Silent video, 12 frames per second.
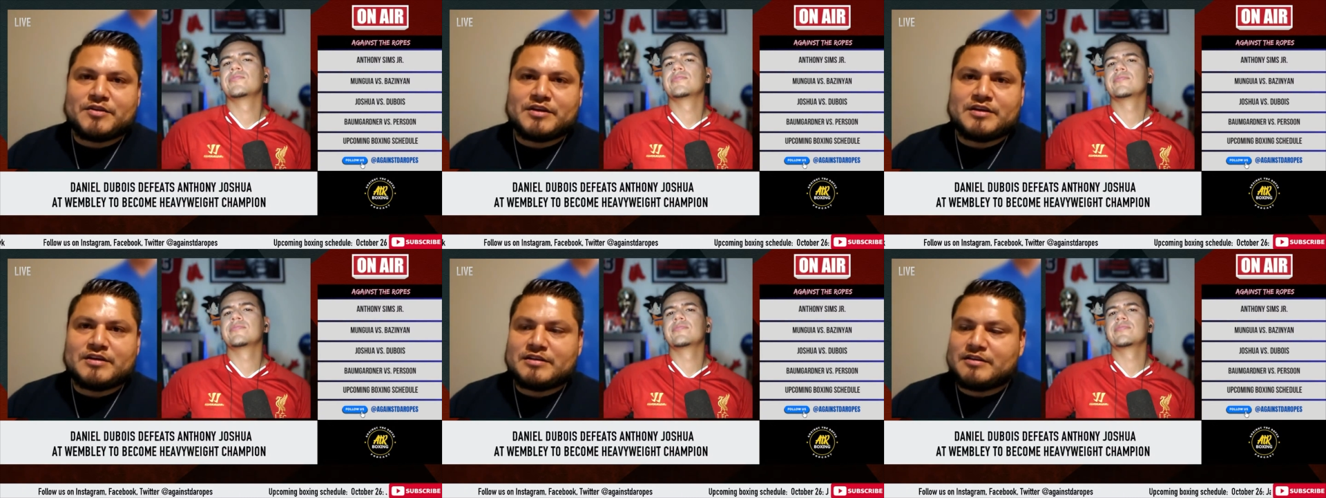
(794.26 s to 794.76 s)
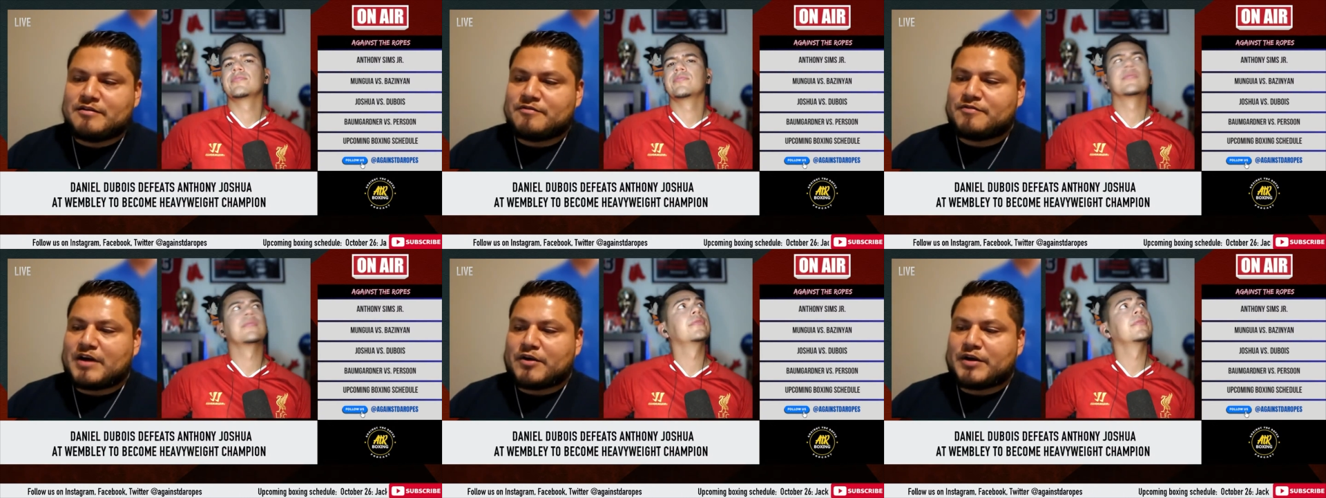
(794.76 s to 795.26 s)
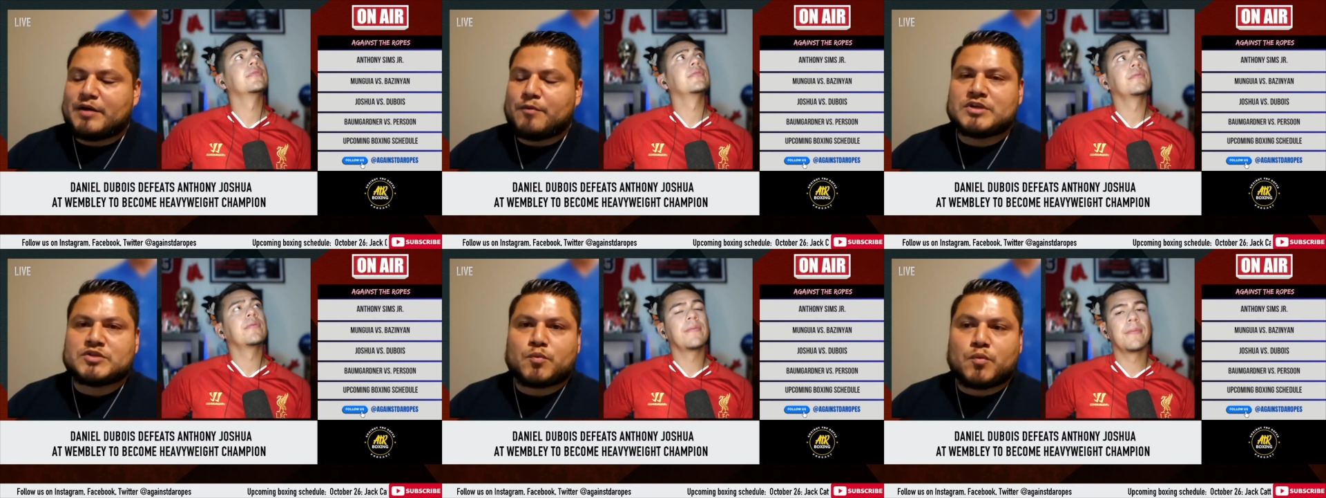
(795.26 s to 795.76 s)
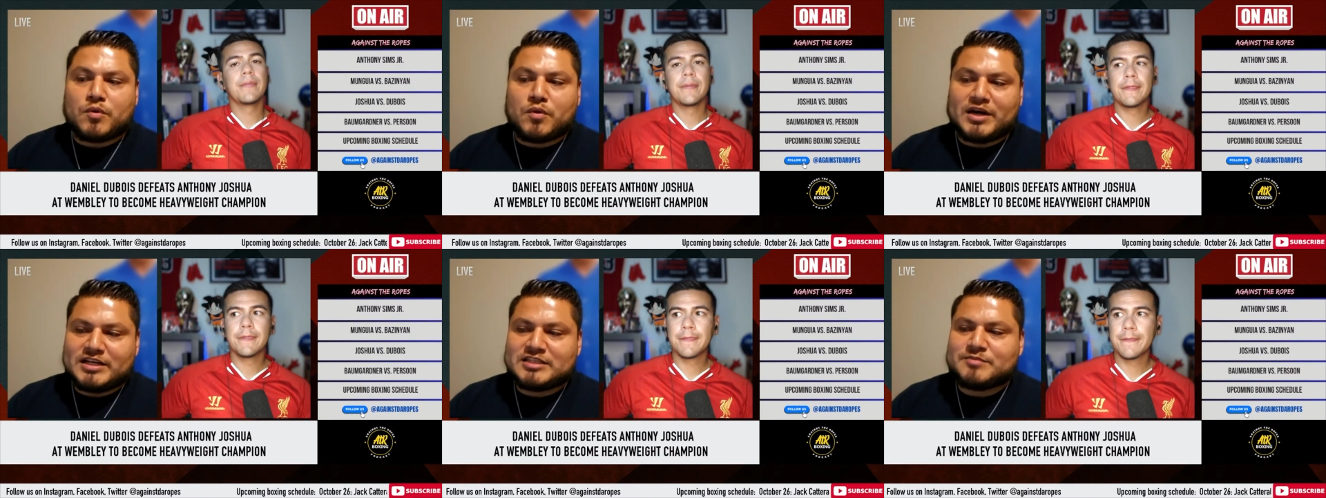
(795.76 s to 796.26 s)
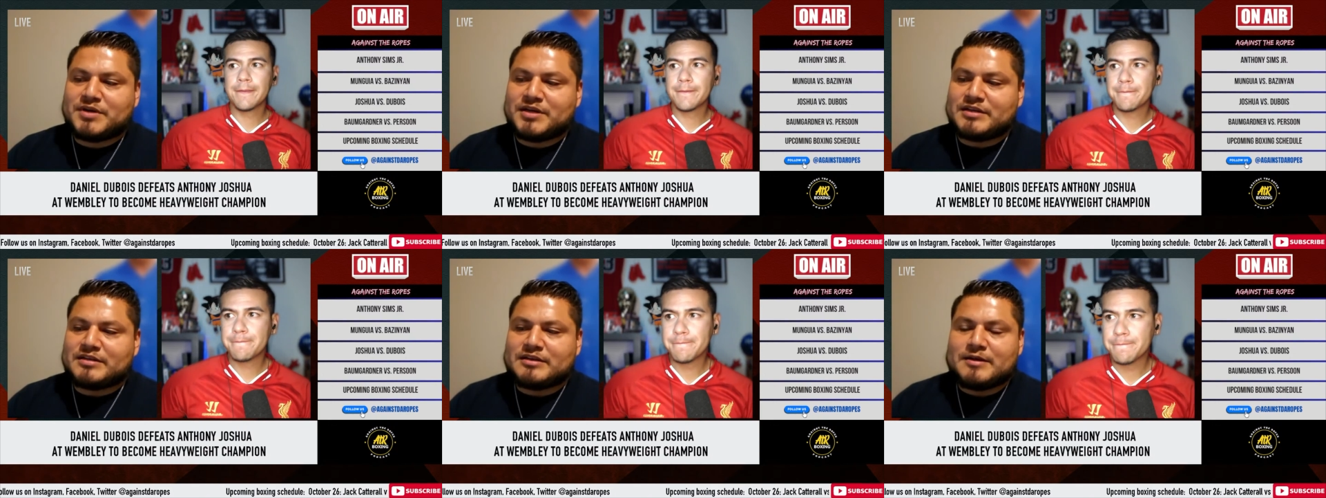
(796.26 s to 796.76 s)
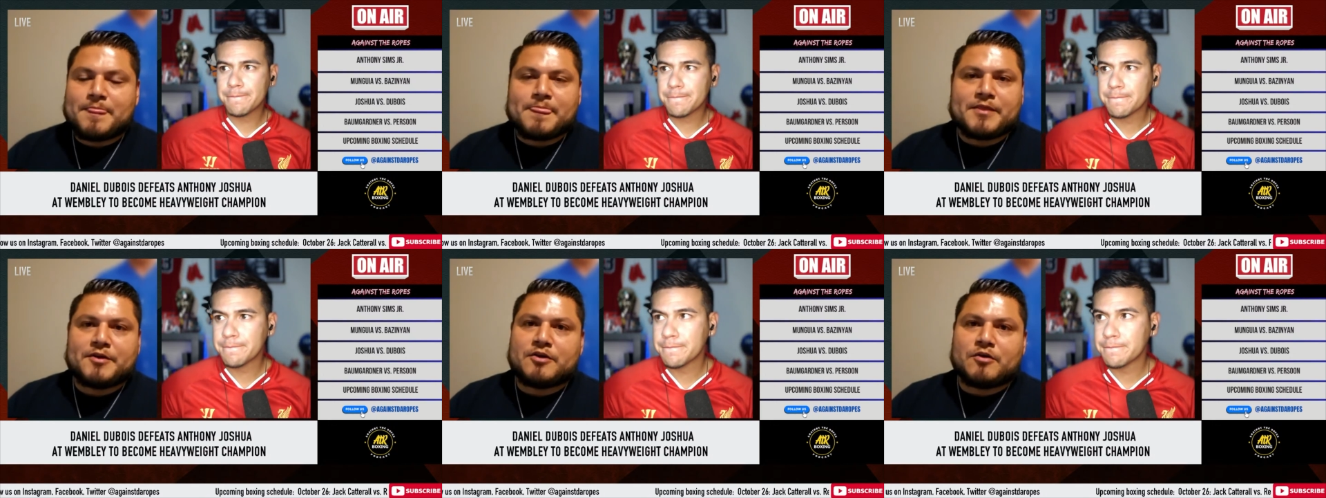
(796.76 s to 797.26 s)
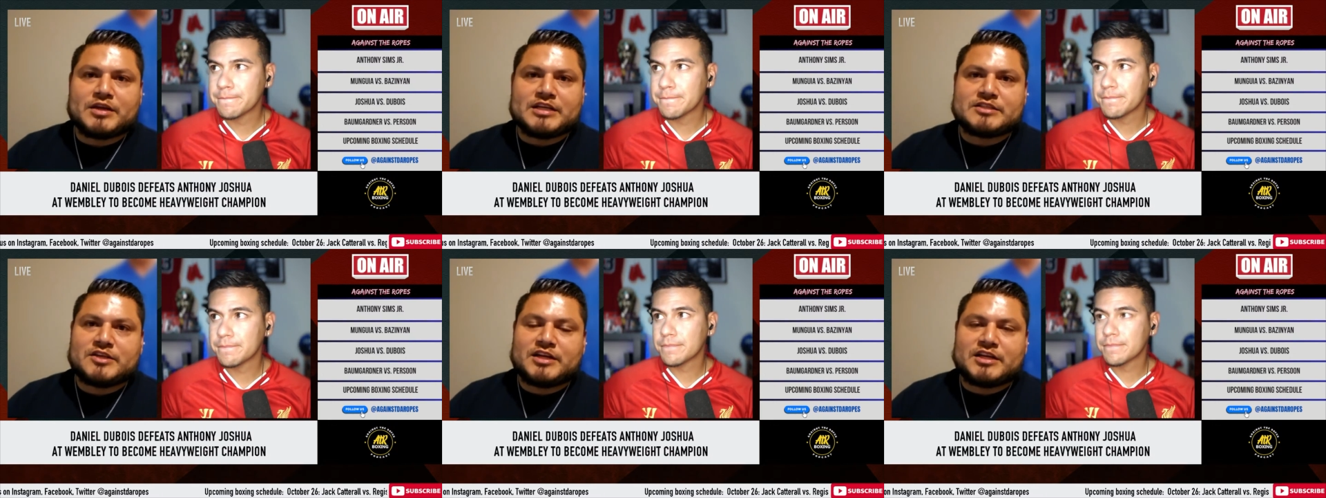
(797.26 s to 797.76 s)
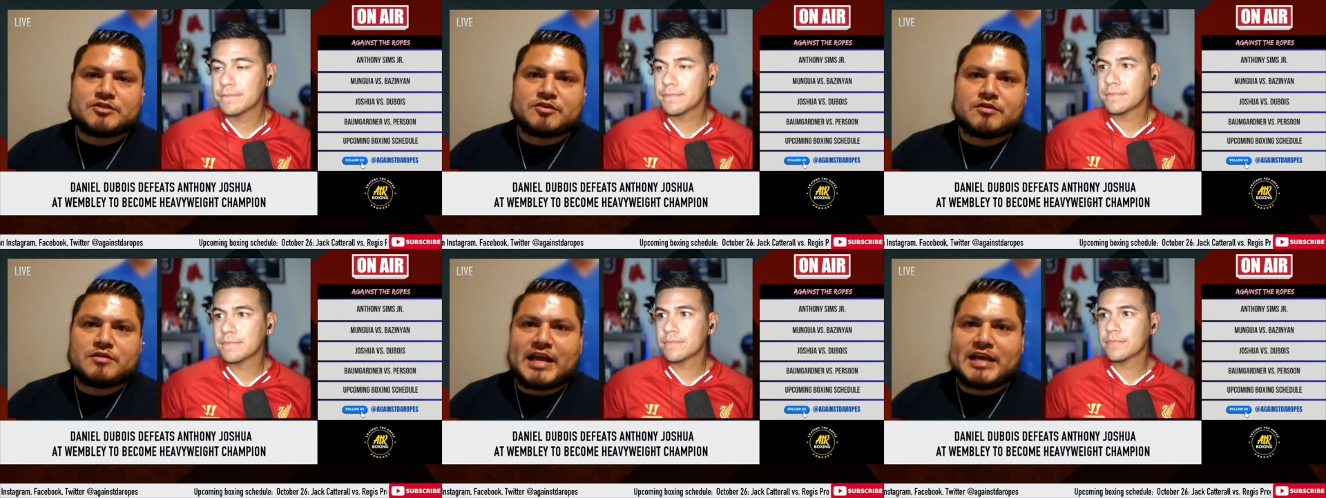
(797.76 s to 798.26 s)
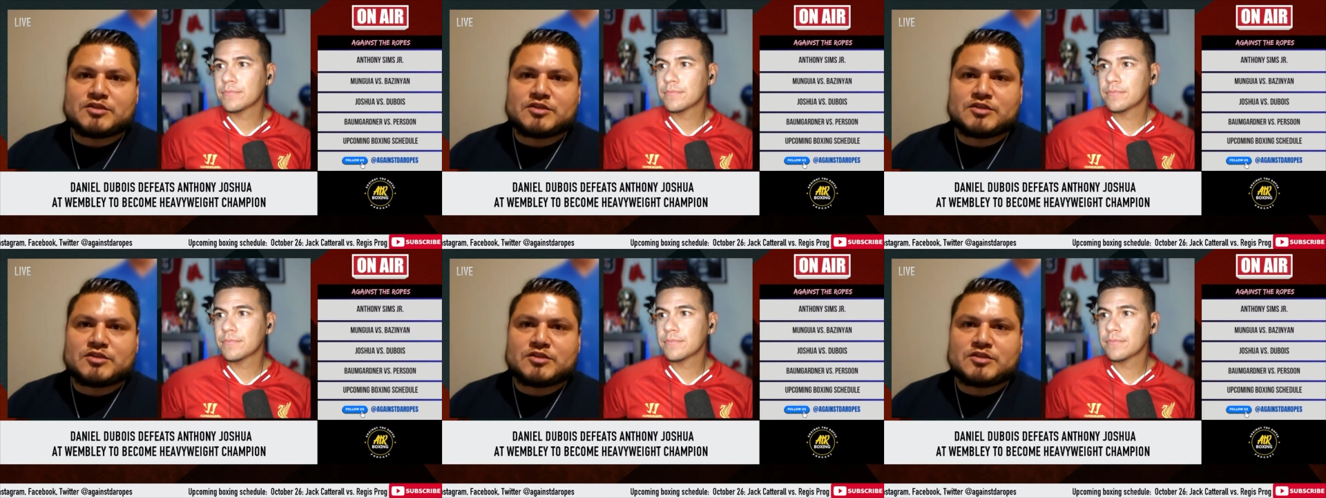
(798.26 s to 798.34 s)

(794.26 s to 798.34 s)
Speaker 1: you know, the the fire he once was, but you're only as good as